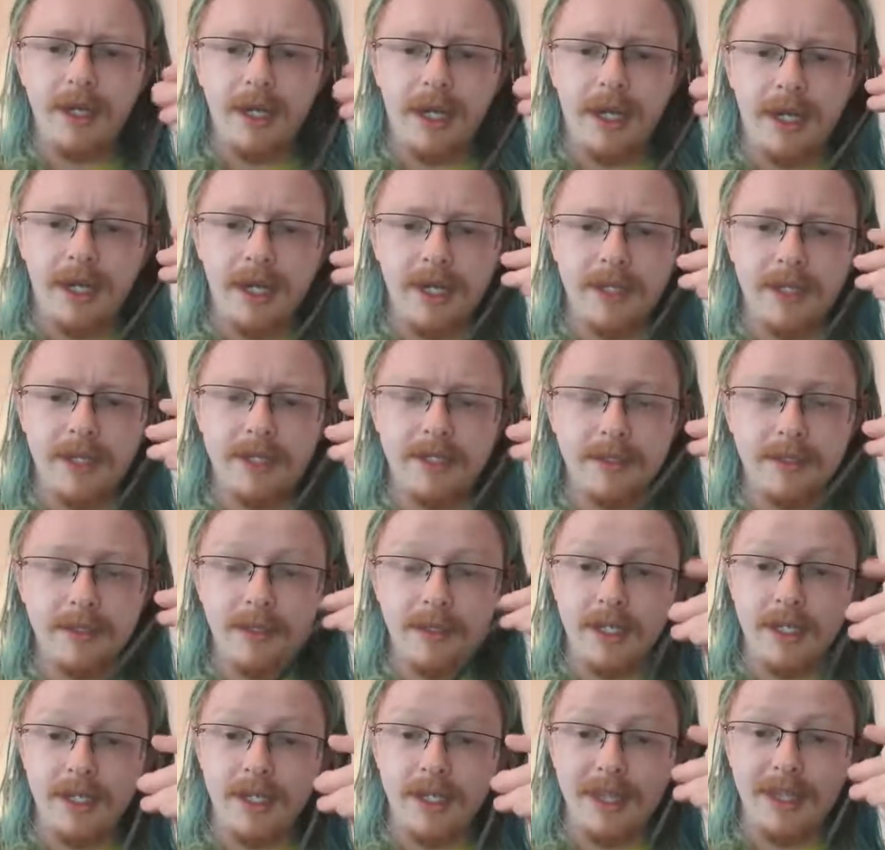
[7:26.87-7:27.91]
And
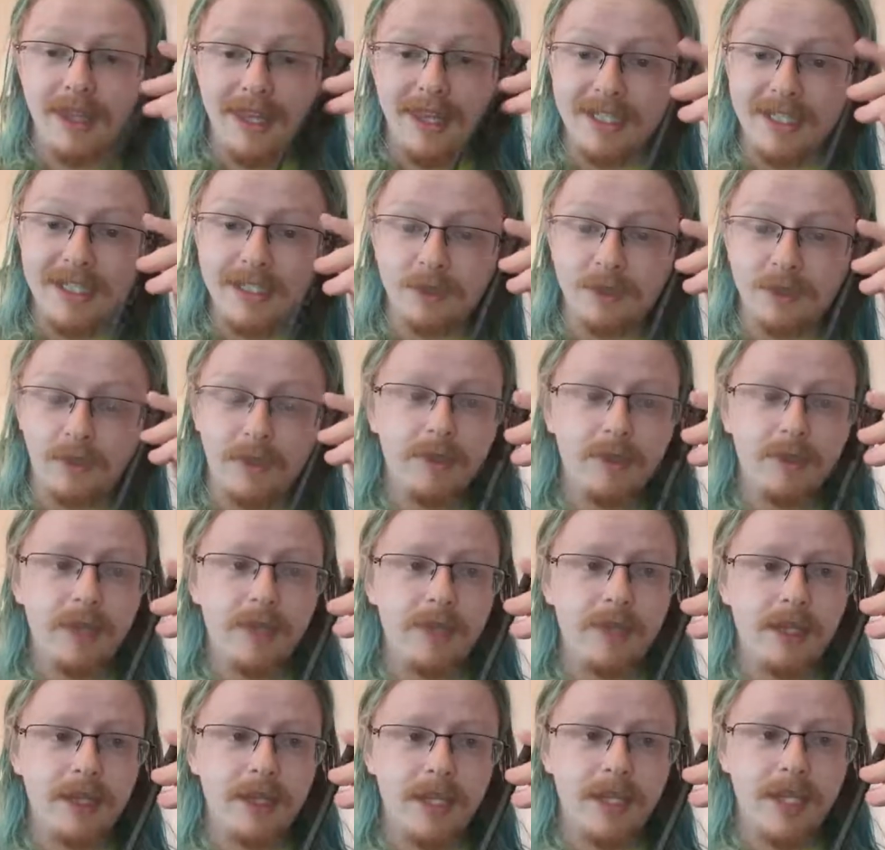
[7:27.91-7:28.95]
this, whenever
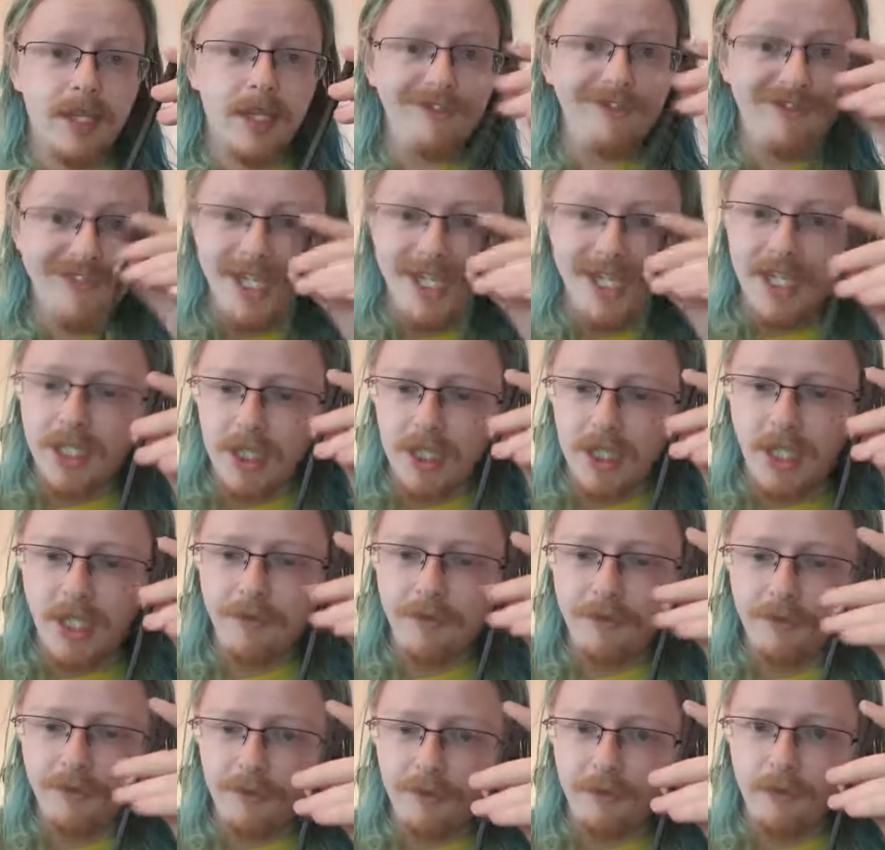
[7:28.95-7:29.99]
you're in the
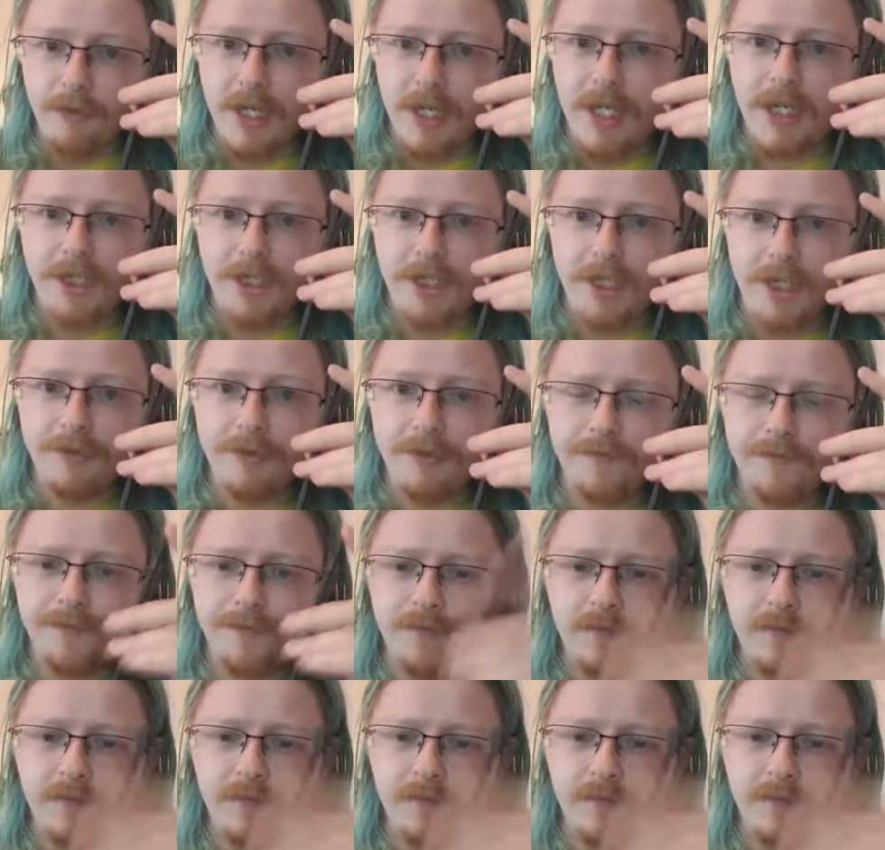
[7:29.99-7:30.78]
VHF range,